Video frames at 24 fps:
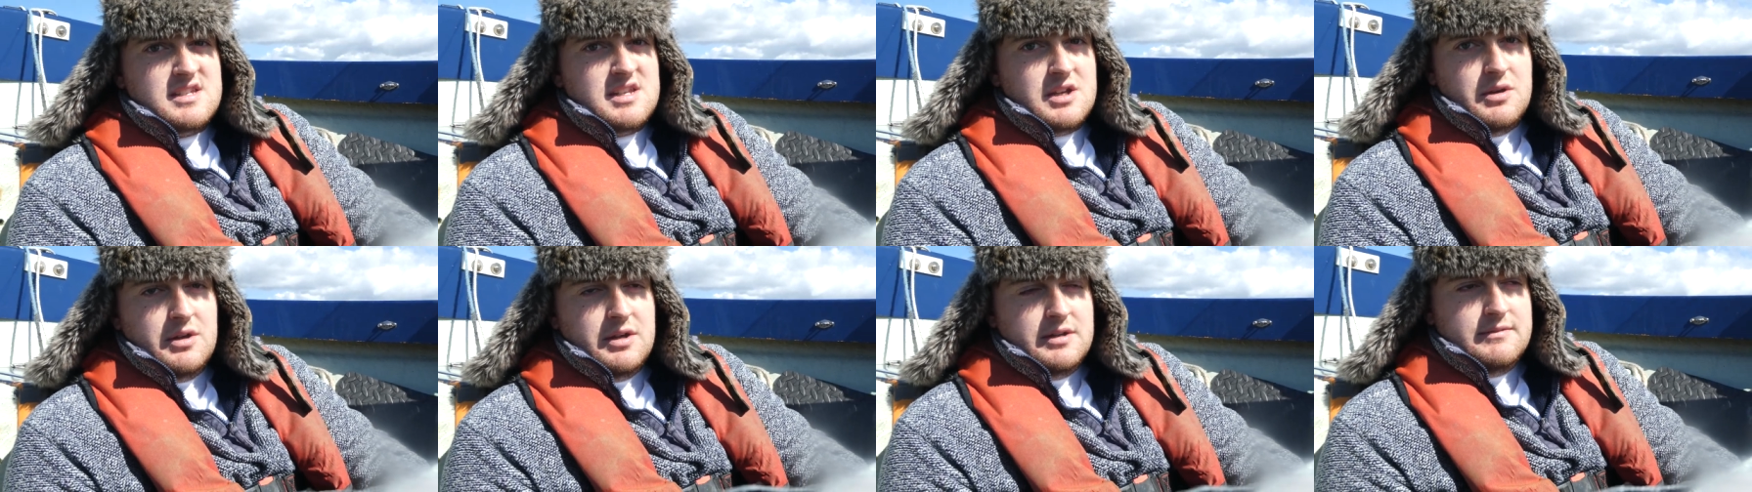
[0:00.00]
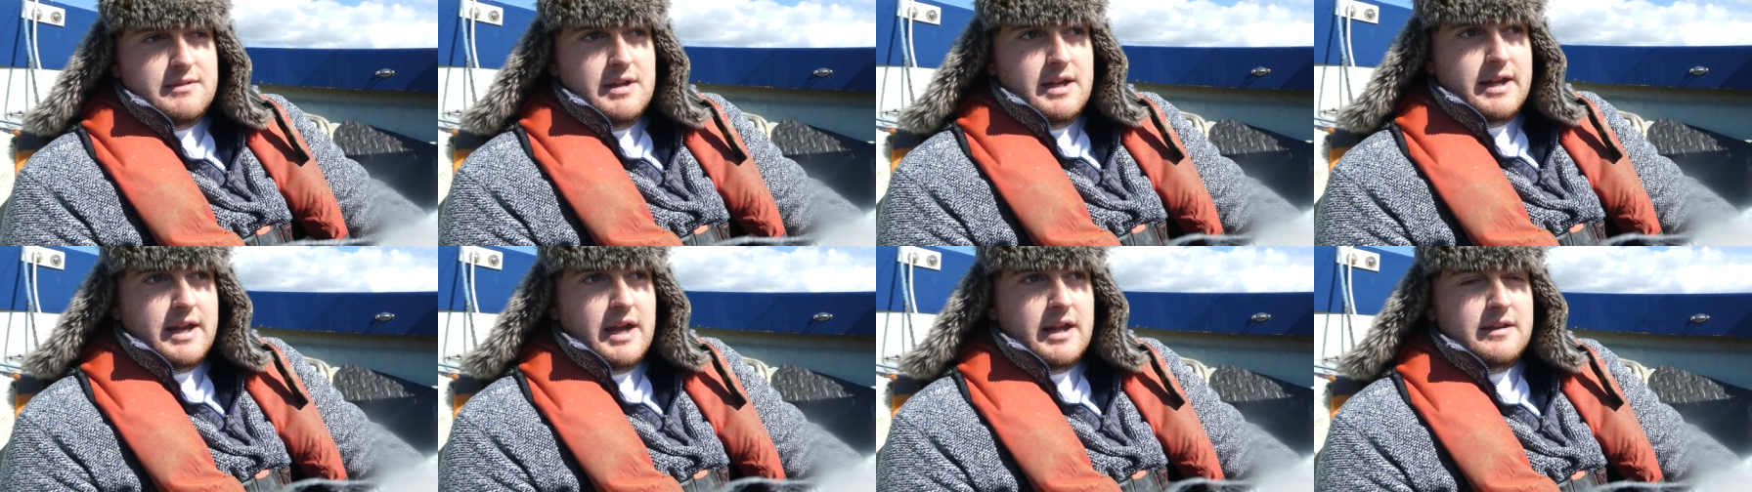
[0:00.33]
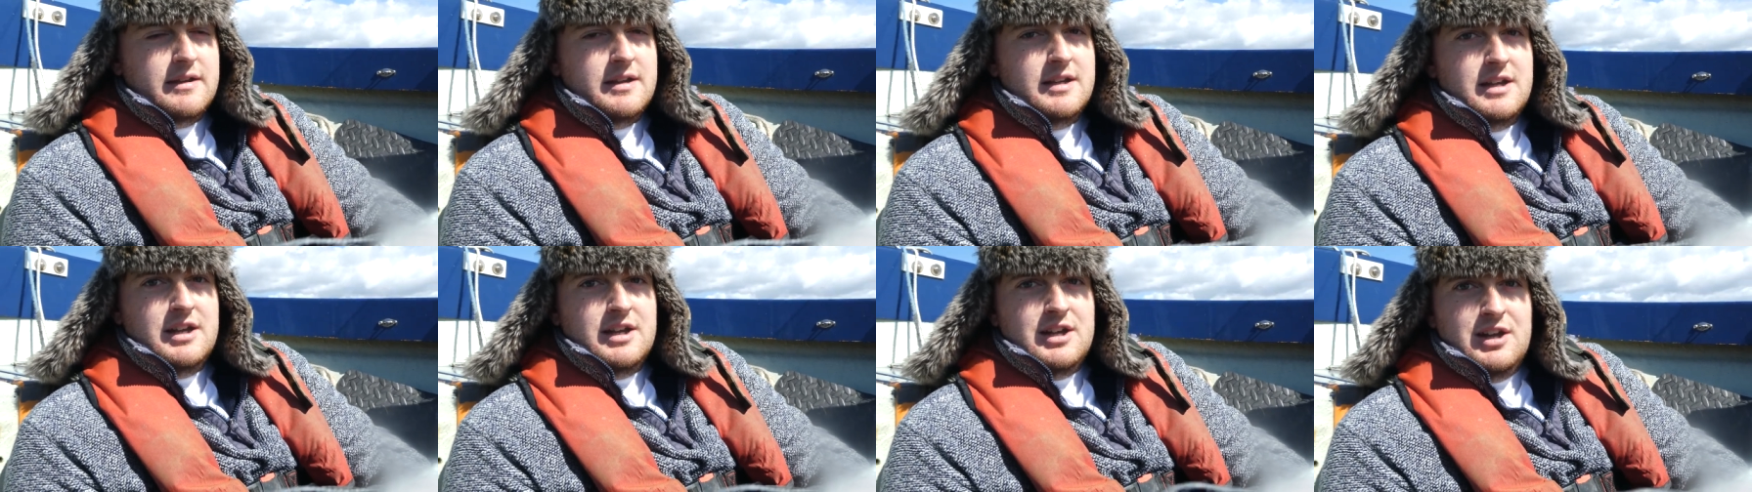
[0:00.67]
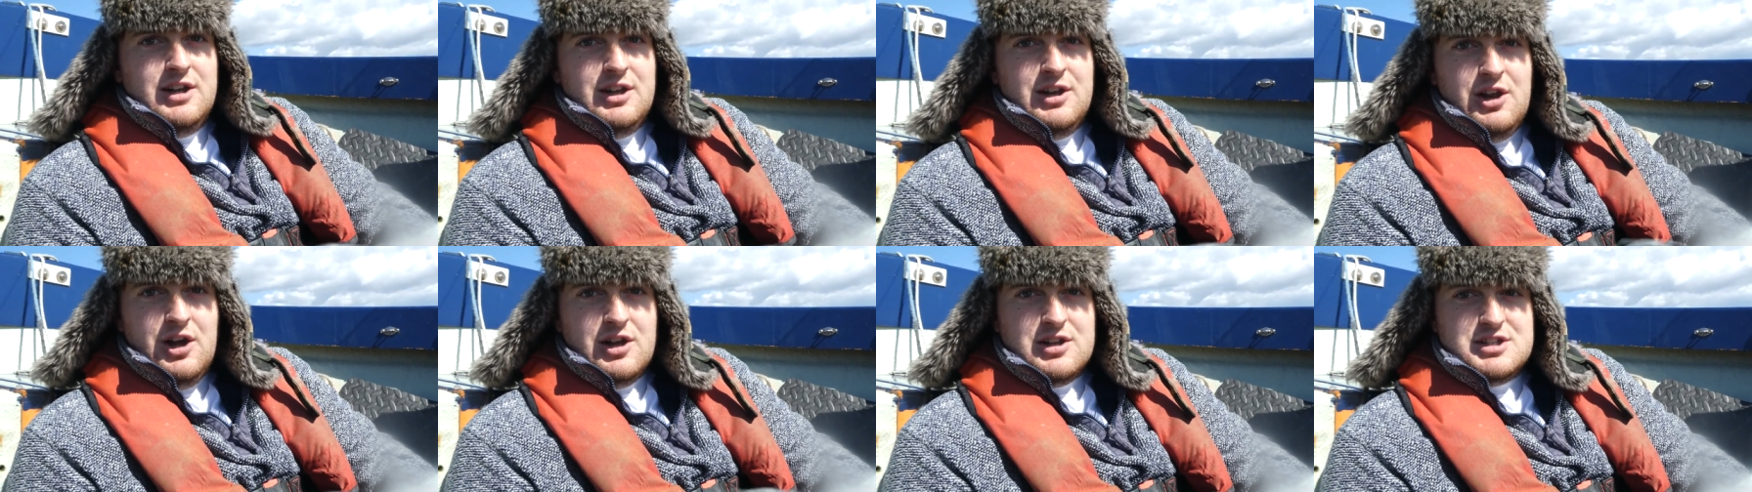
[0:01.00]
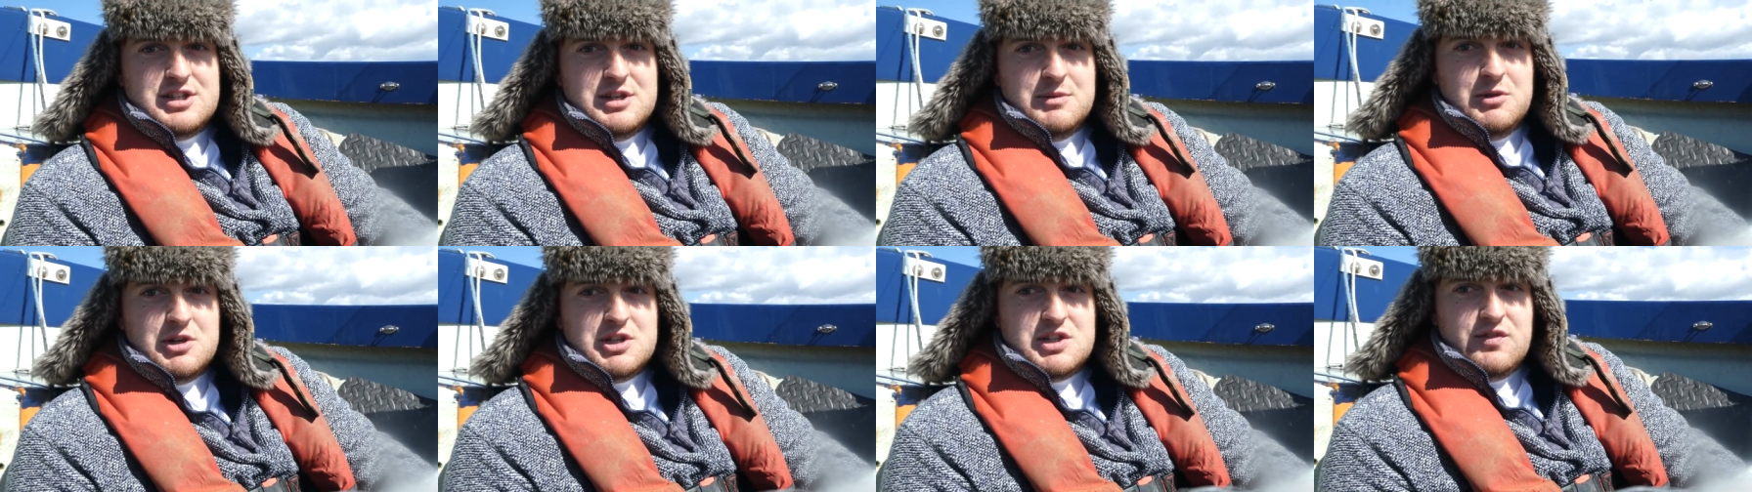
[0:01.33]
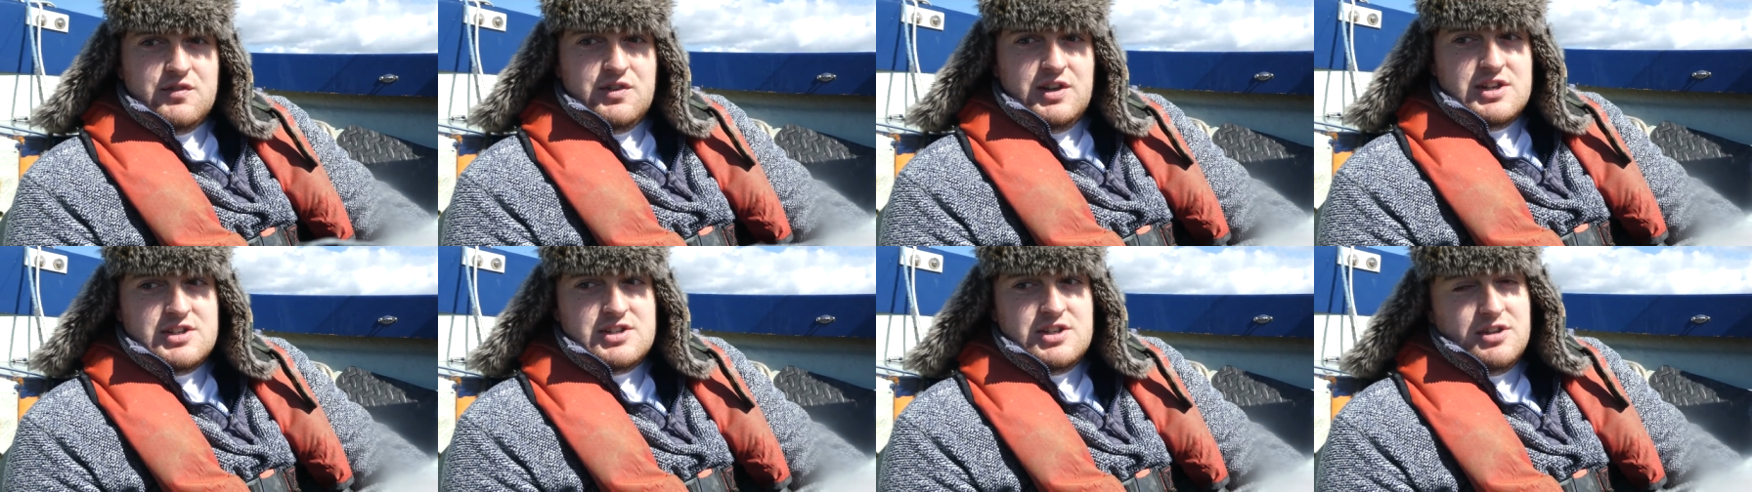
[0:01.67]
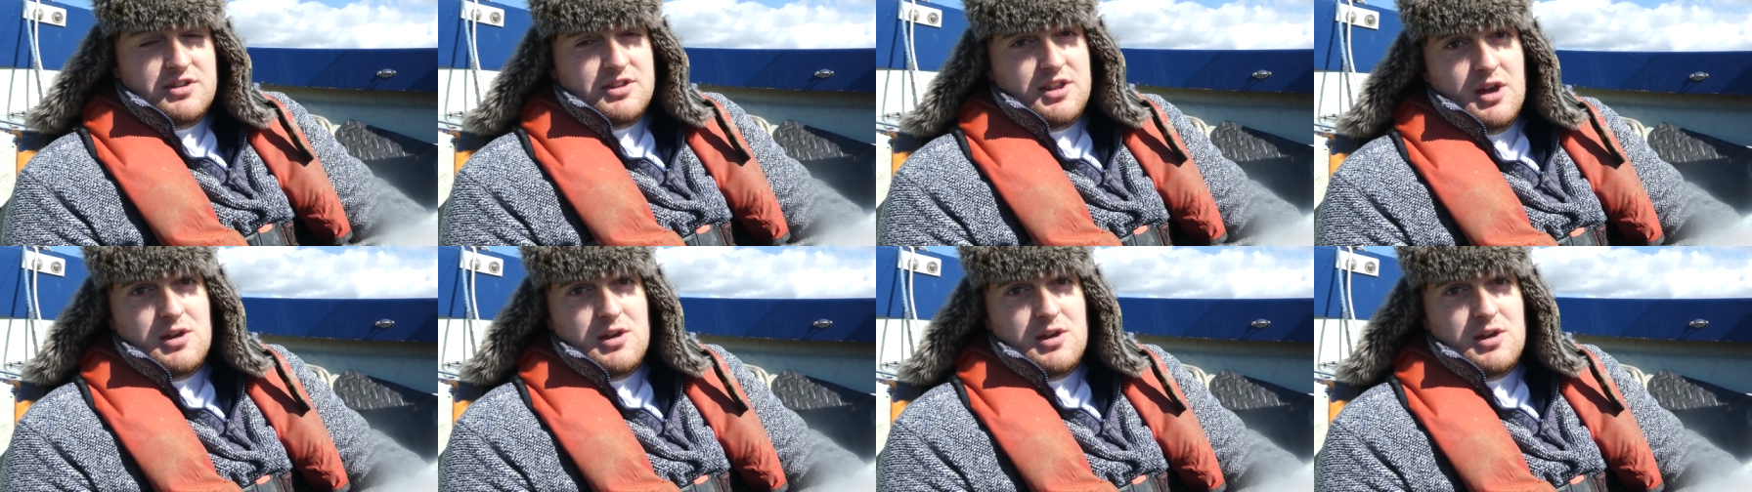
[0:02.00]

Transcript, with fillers: So again, not too much of an issue.